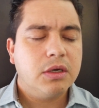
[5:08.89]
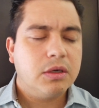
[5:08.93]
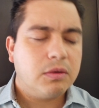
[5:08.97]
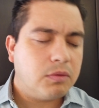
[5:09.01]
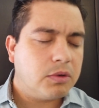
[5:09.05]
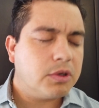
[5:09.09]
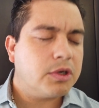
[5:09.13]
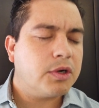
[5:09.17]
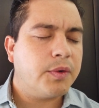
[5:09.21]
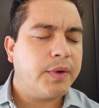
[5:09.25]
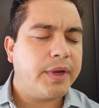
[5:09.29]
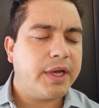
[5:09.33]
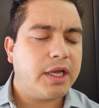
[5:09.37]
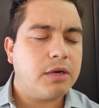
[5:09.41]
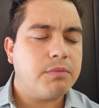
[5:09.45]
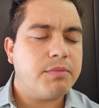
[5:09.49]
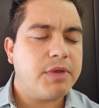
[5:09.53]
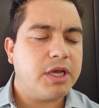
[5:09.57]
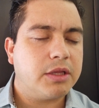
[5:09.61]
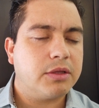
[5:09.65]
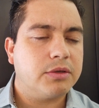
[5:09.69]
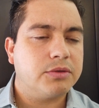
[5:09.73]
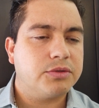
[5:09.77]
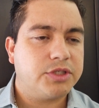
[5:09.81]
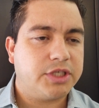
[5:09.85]
we'll go ahead and
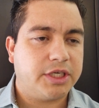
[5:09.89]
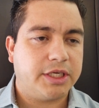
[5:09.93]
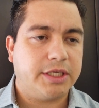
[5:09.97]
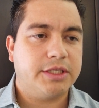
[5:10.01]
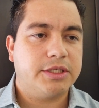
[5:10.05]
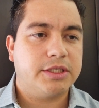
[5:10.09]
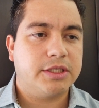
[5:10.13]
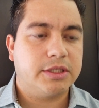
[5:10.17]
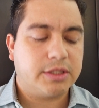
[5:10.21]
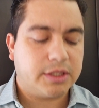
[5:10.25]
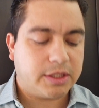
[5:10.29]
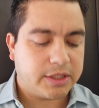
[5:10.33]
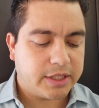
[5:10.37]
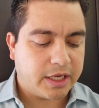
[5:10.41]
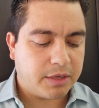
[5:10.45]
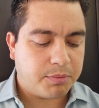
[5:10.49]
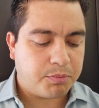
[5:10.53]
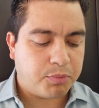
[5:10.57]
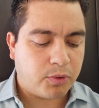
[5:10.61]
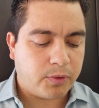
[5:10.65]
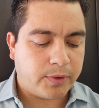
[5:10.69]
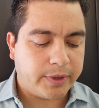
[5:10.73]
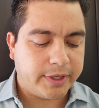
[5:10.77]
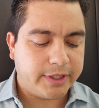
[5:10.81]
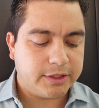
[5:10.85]
make those changes at
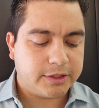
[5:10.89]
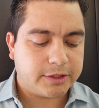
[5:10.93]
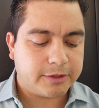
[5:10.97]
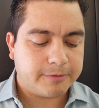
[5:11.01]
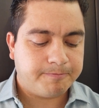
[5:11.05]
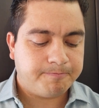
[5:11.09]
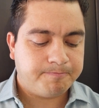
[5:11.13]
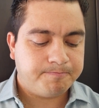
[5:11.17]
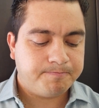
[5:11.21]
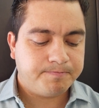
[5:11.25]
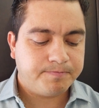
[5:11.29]
that point.